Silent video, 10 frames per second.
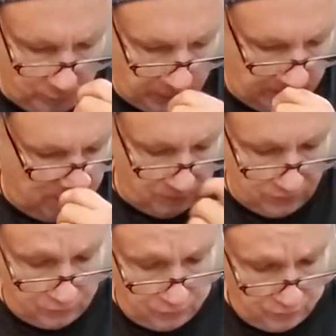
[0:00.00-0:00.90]
And
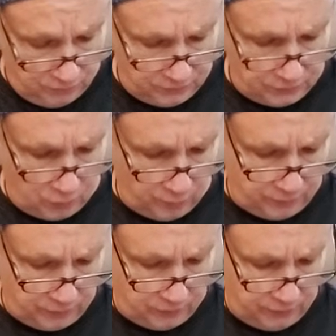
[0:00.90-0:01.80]
this could be
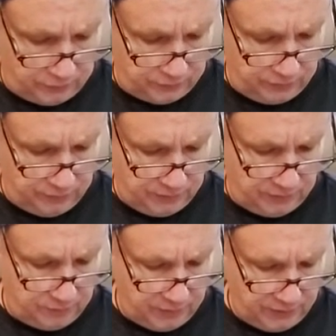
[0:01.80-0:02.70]
Scorpio energy, being a
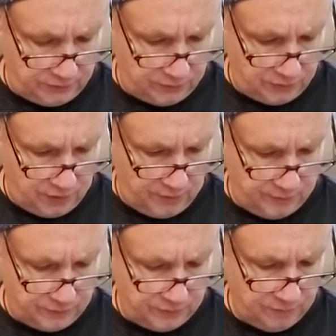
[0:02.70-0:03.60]
Page of
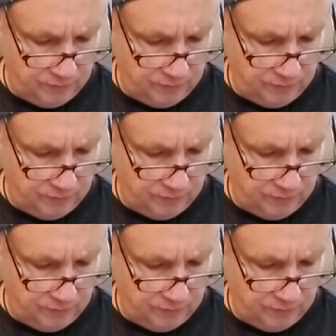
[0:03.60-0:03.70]
Cups.